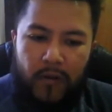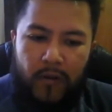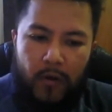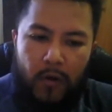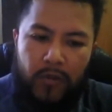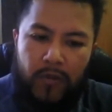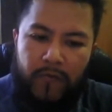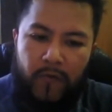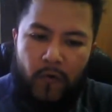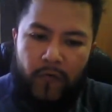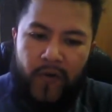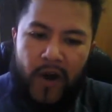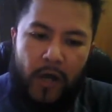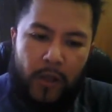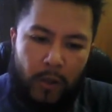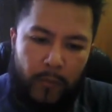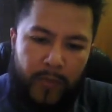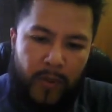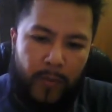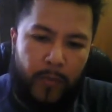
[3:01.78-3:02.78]
or the
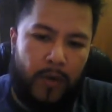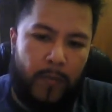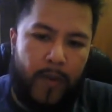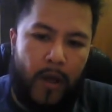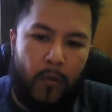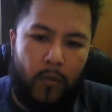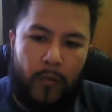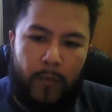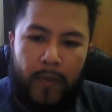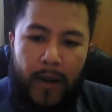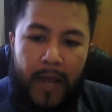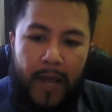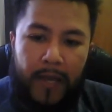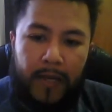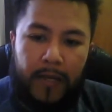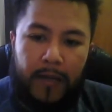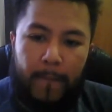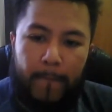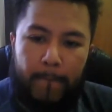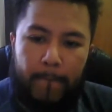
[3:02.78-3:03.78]
forefathers of the people in the Bible were
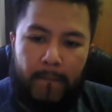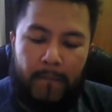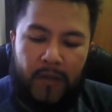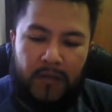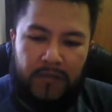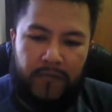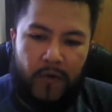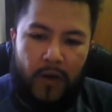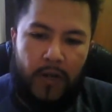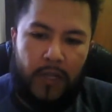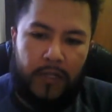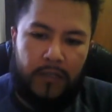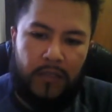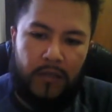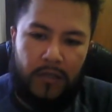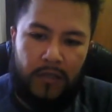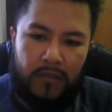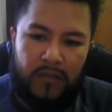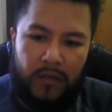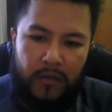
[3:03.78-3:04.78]
black, as far like
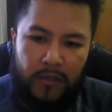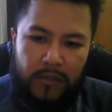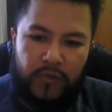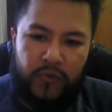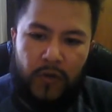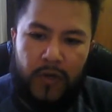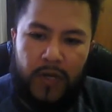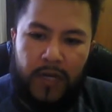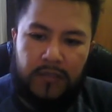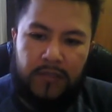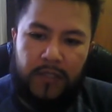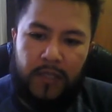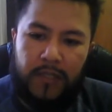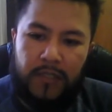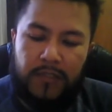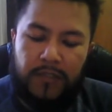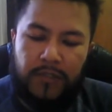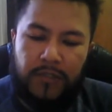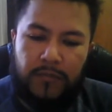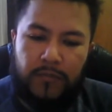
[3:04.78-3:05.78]
the Israelites
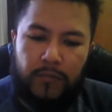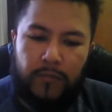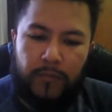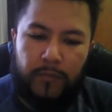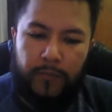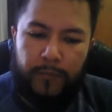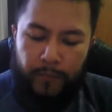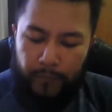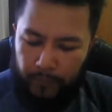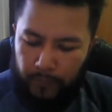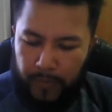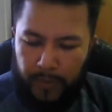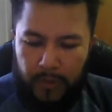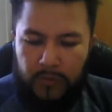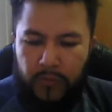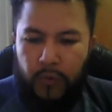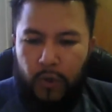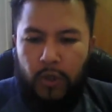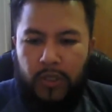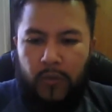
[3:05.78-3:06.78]
lineage,
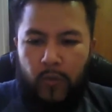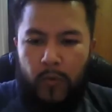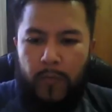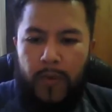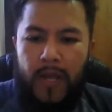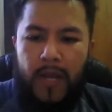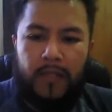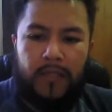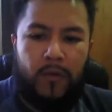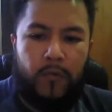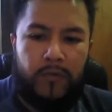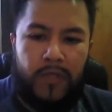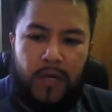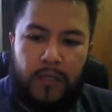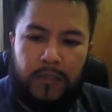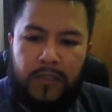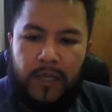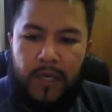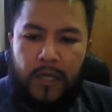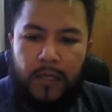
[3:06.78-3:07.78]
because we know they were black, they were
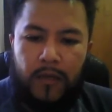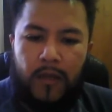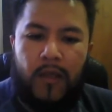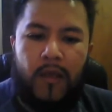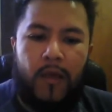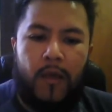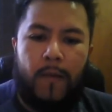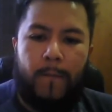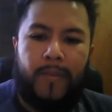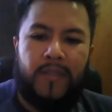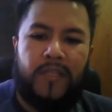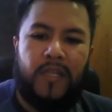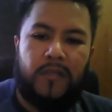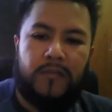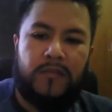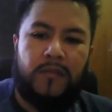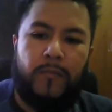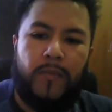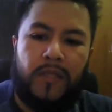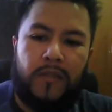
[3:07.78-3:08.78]
dark skinned, but that
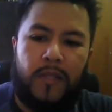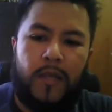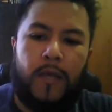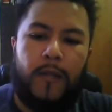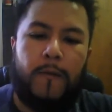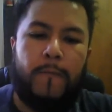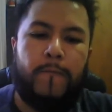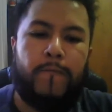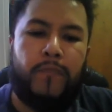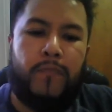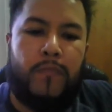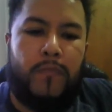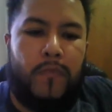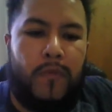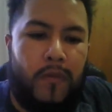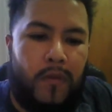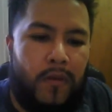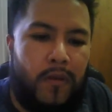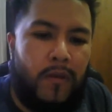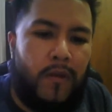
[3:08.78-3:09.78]
doesn't mean that
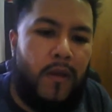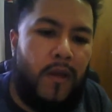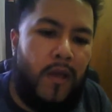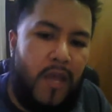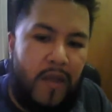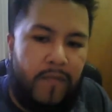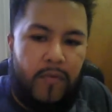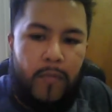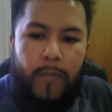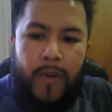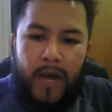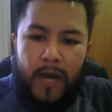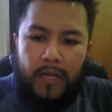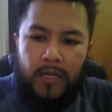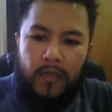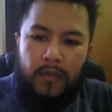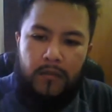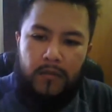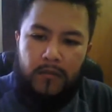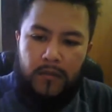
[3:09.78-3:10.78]

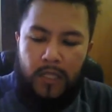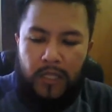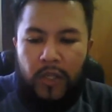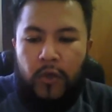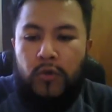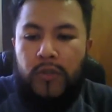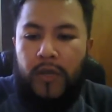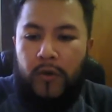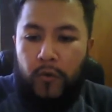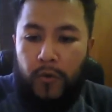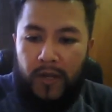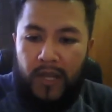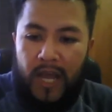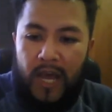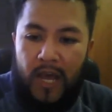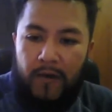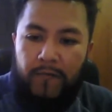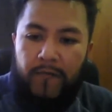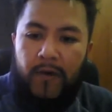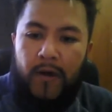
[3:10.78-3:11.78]
everybody that they couldn't
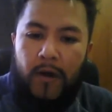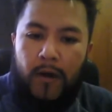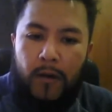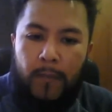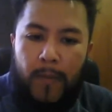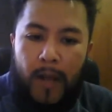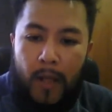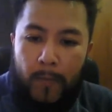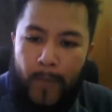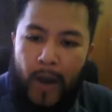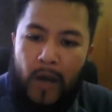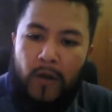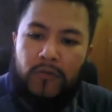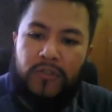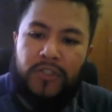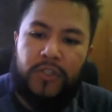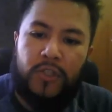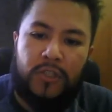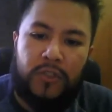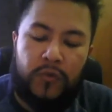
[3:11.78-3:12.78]
have albino
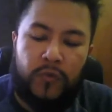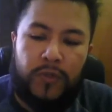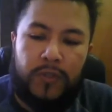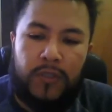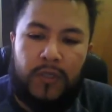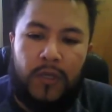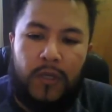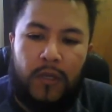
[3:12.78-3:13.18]
children,